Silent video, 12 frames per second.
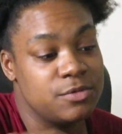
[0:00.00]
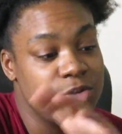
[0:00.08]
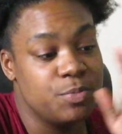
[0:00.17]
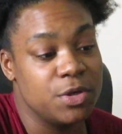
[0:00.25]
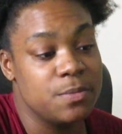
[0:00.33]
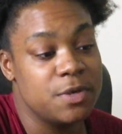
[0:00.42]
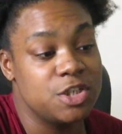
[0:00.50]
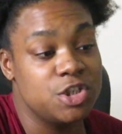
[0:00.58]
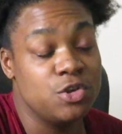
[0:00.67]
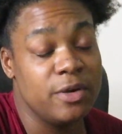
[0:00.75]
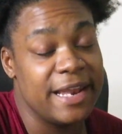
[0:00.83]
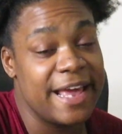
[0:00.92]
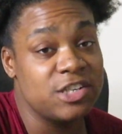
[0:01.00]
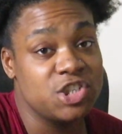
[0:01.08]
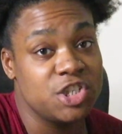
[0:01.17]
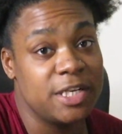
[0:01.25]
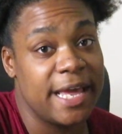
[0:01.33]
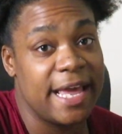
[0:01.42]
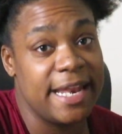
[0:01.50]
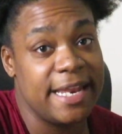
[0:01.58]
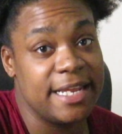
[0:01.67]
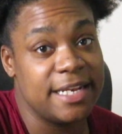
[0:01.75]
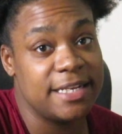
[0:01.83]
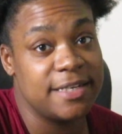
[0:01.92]
You can actually
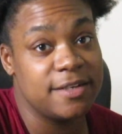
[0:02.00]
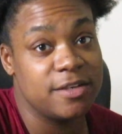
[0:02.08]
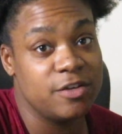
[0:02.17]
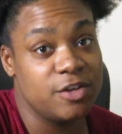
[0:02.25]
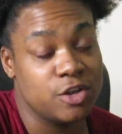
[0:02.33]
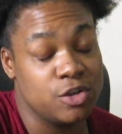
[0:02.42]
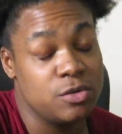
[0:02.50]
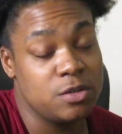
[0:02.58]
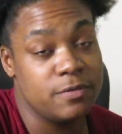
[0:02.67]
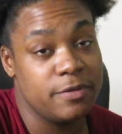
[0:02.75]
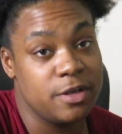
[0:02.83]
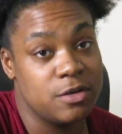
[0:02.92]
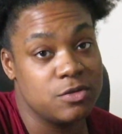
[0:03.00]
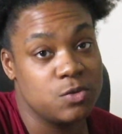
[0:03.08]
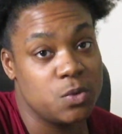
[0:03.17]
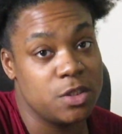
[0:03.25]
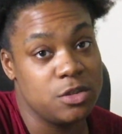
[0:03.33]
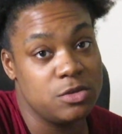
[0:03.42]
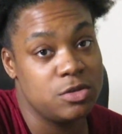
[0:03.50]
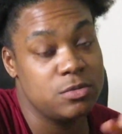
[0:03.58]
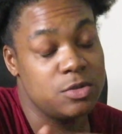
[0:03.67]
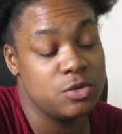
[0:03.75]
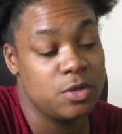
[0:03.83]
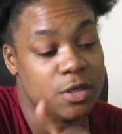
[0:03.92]
edit your YouTube videos with
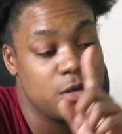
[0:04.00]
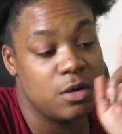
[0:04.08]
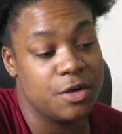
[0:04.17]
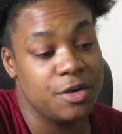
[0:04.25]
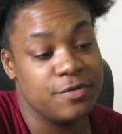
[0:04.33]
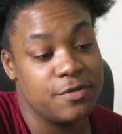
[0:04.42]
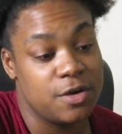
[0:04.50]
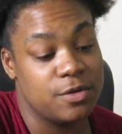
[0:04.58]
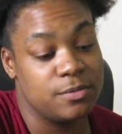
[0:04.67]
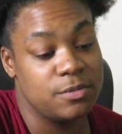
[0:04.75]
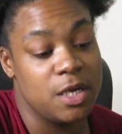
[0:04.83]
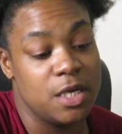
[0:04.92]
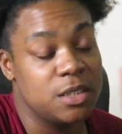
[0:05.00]
YouTube Studio on your phone.